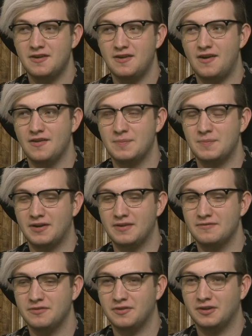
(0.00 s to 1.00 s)
on the
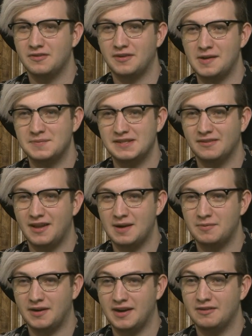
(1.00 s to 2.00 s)
bottom floor of Ramsey
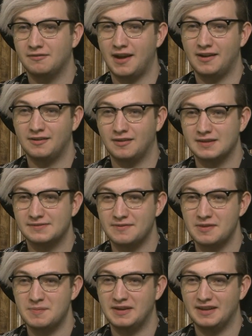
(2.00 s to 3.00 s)
Library, right across from
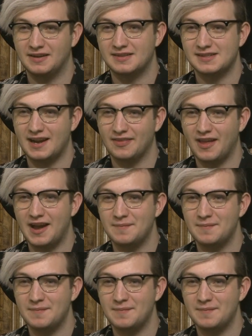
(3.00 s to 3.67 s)
the Media Design Lab.